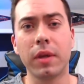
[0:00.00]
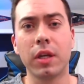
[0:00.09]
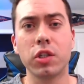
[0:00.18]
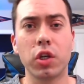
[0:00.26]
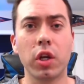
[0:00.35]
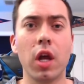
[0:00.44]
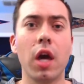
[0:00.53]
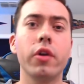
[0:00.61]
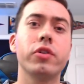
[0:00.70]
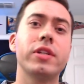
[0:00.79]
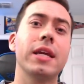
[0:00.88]
because you're going to
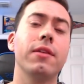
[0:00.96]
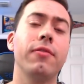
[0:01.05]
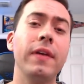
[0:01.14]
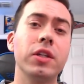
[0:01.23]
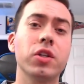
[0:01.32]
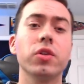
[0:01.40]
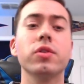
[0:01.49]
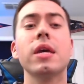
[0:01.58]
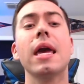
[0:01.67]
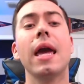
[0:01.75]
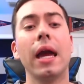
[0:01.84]
understand the features
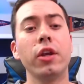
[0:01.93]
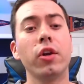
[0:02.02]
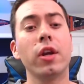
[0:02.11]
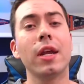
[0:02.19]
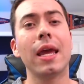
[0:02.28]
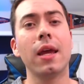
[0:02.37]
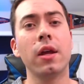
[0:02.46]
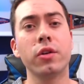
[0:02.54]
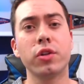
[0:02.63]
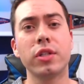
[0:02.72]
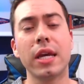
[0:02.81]
and you're going to
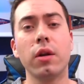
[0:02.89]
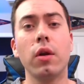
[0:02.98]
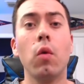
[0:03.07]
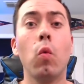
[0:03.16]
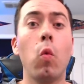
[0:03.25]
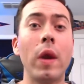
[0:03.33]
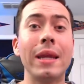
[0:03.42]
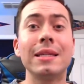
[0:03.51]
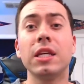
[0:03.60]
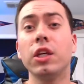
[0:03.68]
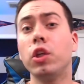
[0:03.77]
understand when
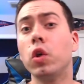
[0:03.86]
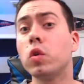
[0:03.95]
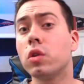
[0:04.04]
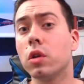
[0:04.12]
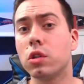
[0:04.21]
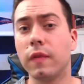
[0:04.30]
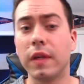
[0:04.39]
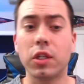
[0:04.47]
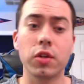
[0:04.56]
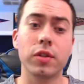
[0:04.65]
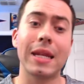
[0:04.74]
to use those
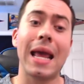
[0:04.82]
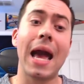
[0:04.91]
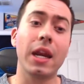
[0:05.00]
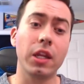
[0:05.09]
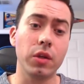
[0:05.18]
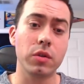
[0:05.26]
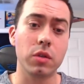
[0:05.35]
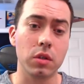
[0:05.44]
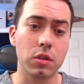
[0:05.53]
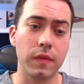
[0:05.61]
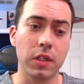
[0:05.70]
features and how to use
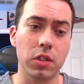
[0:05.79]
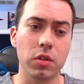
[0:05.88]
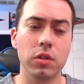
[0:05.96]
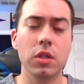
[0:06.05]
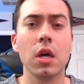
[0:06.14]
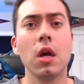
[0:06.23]
those features.